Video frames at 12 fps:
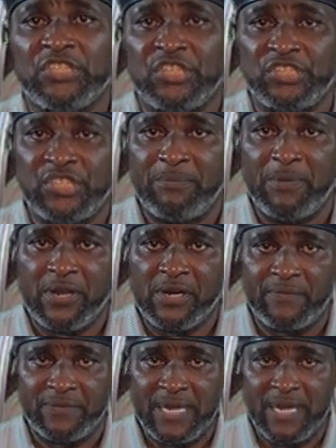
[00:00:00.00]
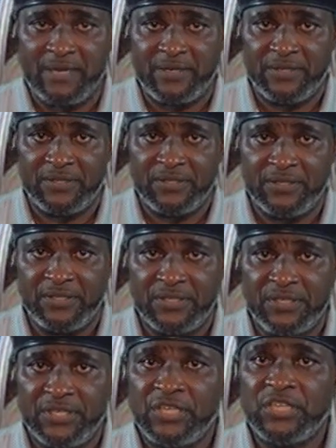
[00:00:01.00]
She is the mother of God.
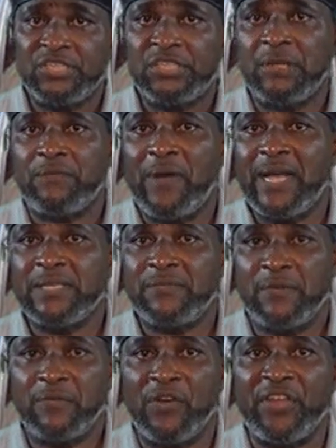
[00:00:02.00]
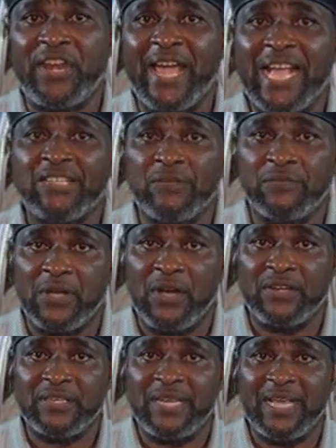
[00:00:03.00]
She finds favor in the eyes of
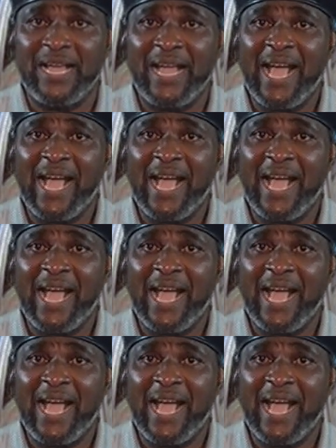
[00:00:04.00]
God